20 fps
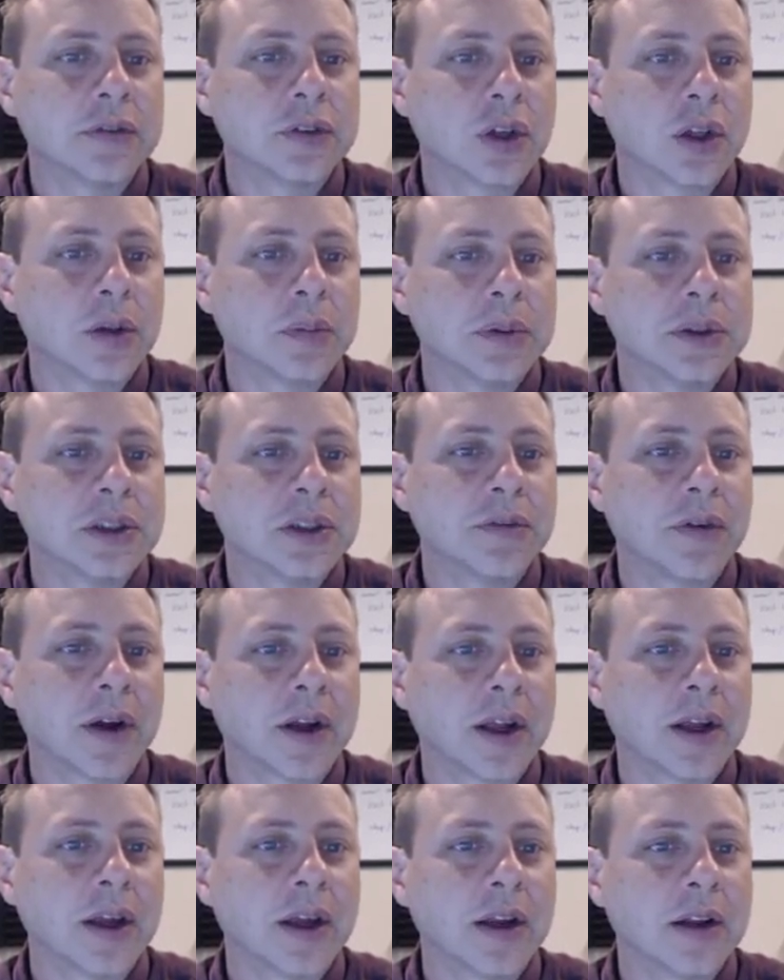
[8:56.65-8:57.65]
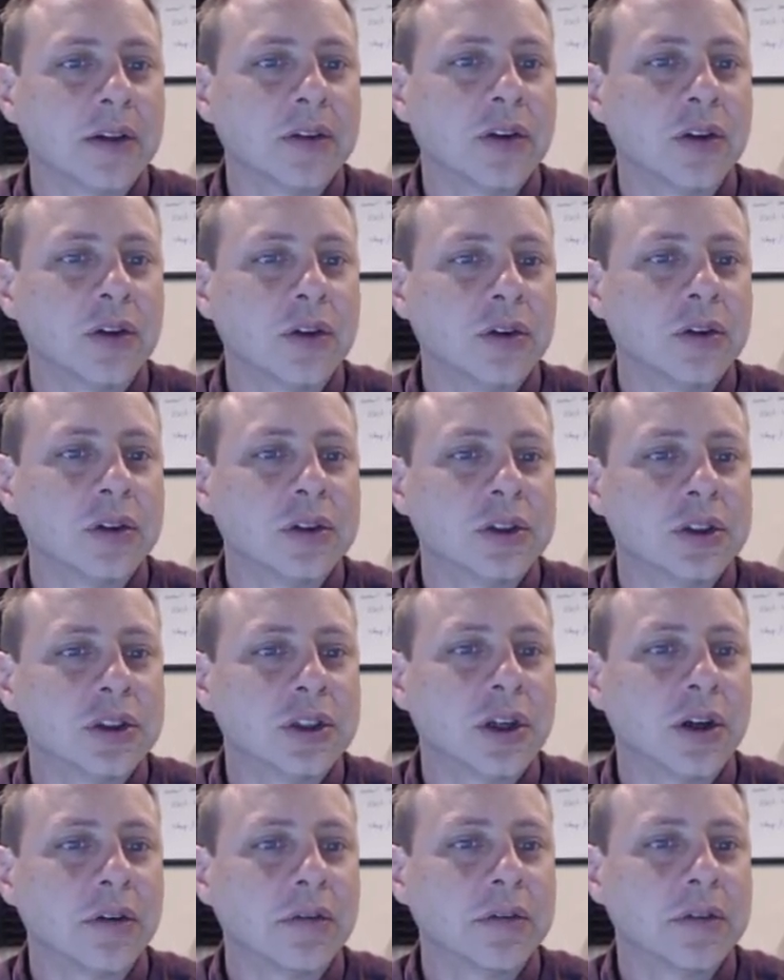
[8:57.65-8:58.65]
so let me see if I can get it to do the
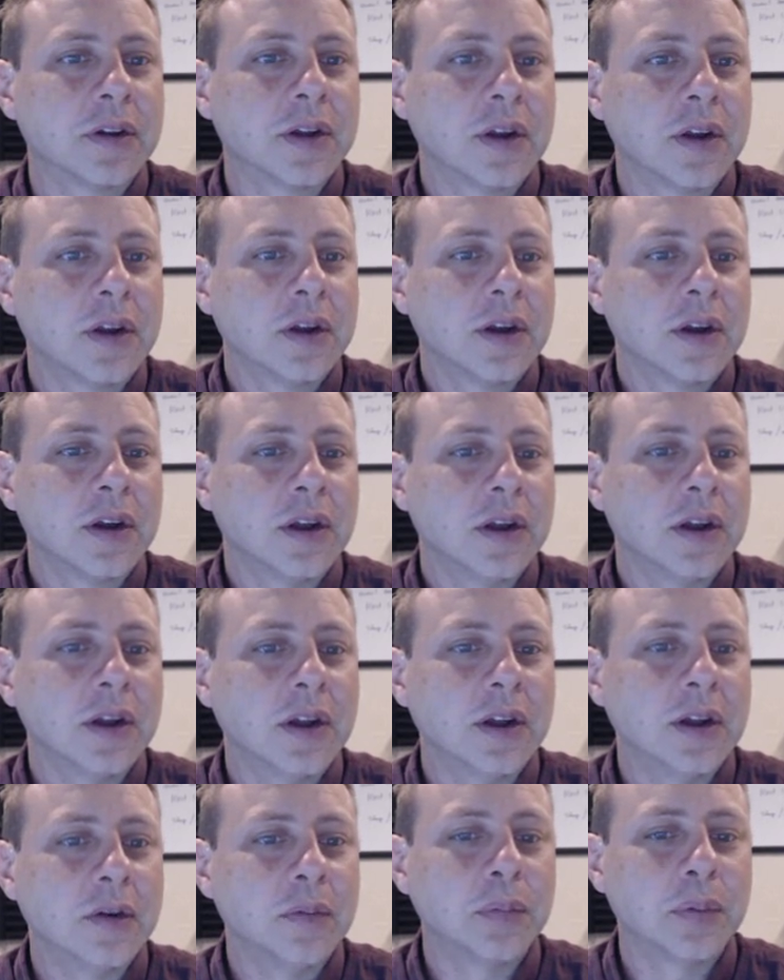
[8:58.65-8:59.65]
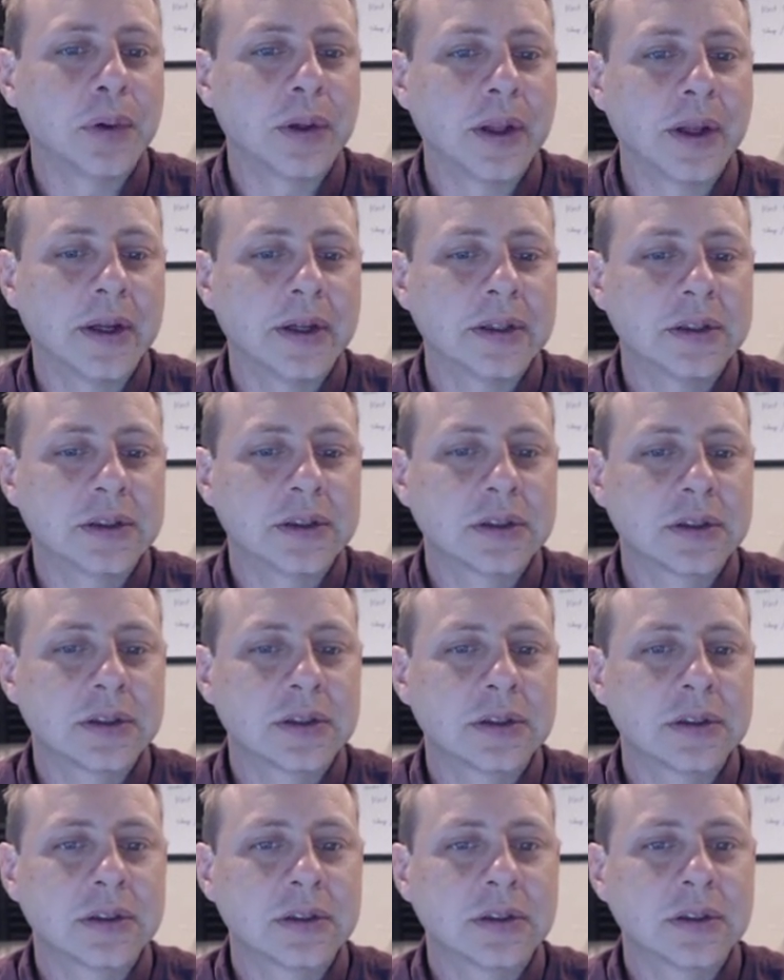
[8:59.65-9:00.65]
shift in place.